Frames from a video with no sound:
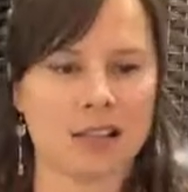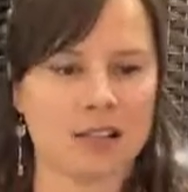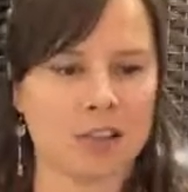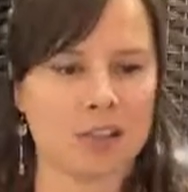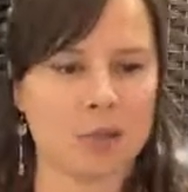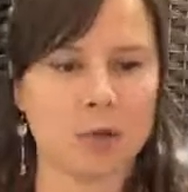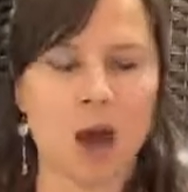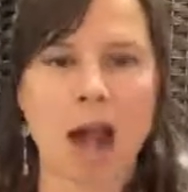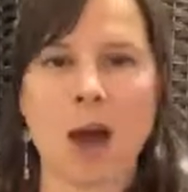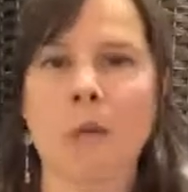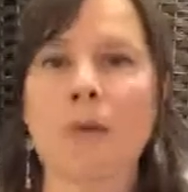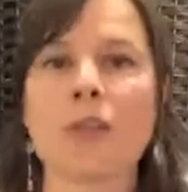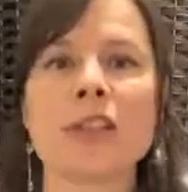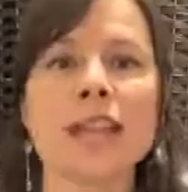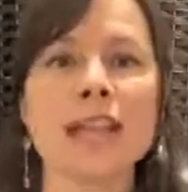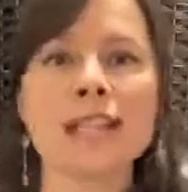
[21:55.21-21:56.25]
so how
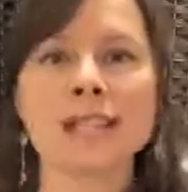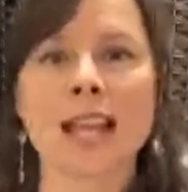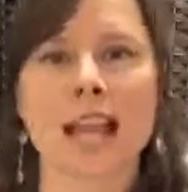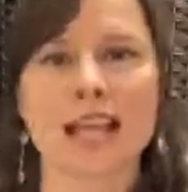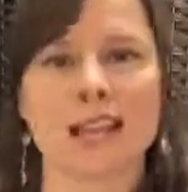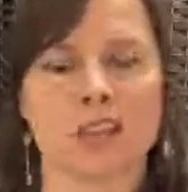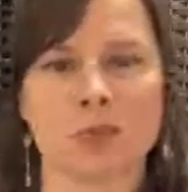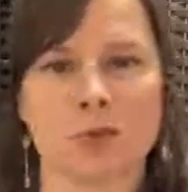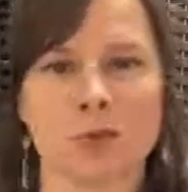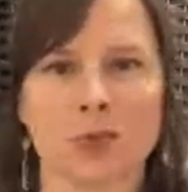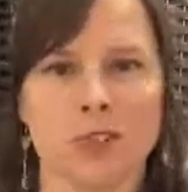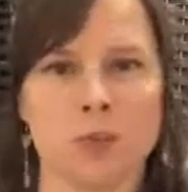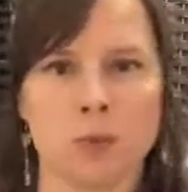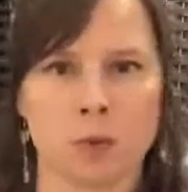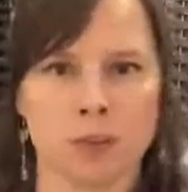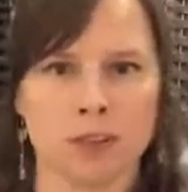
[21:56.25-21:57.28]
this has a
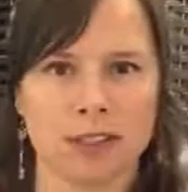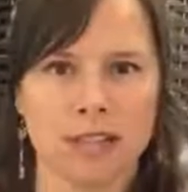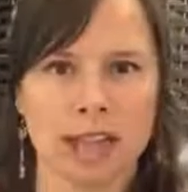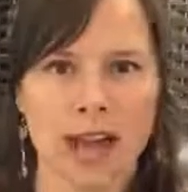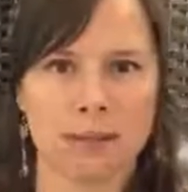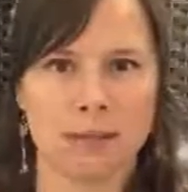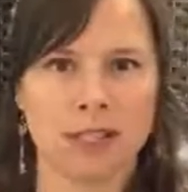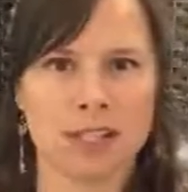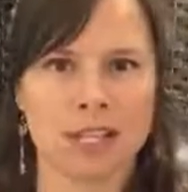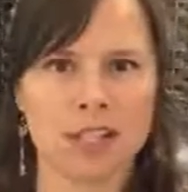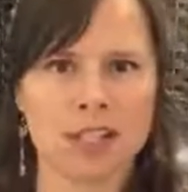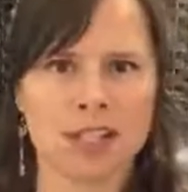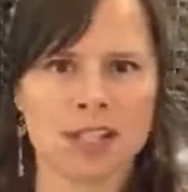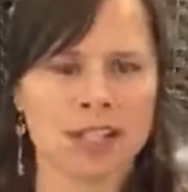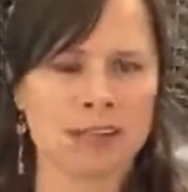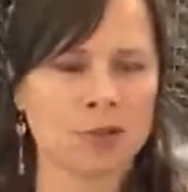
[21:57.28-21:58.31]
real world
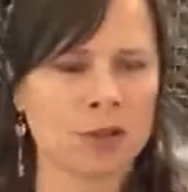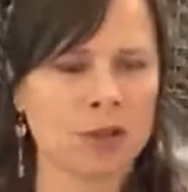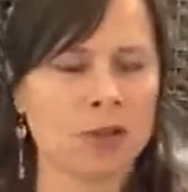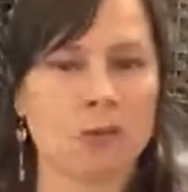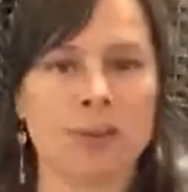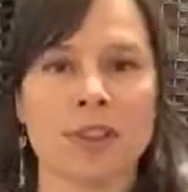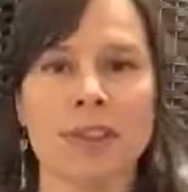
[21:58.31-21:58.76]
application is, of course,